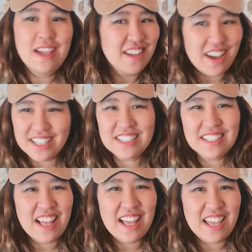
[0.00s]
Not gonna
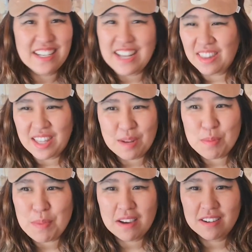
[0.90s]
lie, now that I'm
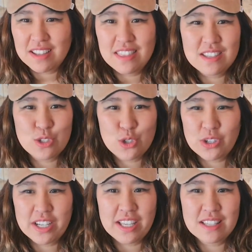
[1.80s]
a parent, this
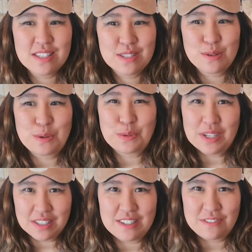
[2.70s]
story hits
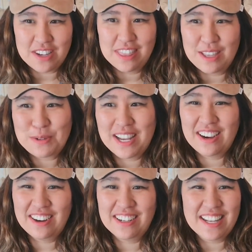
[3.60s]
real different than when I
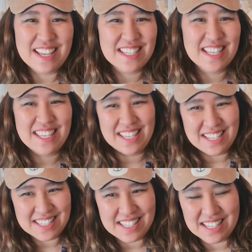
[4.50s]
heard it as a
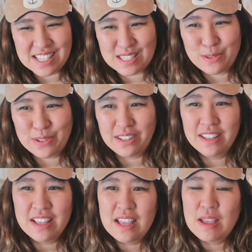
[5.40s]
kid in Sunday school.